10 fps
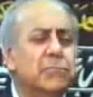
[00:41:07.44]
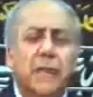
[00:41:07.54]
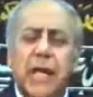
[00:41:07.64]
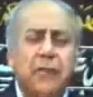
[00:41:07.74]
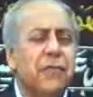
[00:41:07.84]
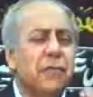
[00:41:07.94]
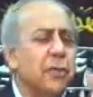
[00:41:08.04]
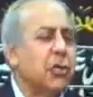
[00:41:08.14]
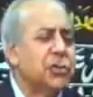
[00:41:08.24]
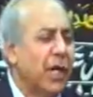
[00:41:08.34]
Give him
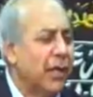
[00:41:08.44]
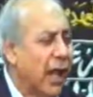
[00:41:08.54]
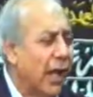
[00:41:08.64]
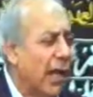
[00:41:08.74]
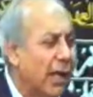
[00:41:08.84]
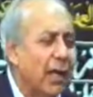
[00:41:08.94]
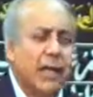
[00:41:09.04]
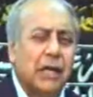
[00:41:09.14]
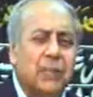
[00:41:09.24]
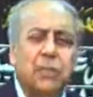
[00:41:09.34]
your Jannah.
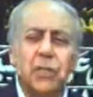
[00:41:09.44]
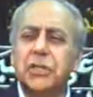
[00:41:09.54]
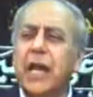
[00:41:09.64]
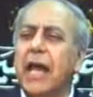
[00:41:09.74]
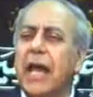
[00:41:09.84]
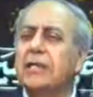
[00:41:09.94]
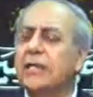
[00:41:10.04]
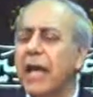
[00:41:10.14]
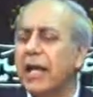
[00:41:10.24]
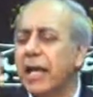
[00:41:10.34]
Give him your Jannah
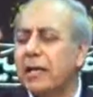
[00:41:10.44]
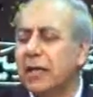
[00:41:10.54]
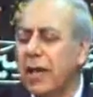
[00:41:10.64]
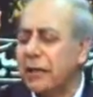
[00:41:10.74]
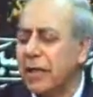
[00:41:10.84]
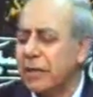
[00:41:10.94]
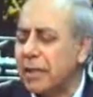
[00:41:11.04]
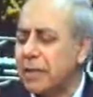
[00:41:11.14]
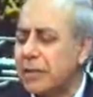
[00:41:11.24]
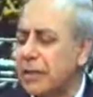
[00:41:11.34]
entirely as a, as, as,
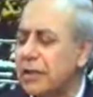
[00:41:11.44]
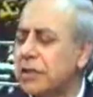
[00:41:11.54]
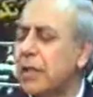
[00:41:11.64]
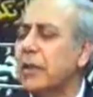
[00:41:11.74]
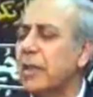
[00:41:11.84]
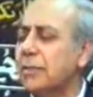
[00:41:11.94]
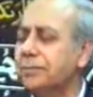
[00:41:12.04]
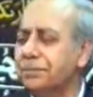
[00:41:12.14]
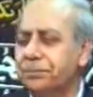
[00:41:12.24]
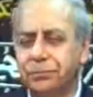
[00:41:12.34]
as, as a
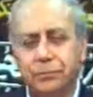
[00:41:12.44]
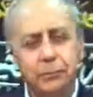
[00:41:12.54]
sadaqah.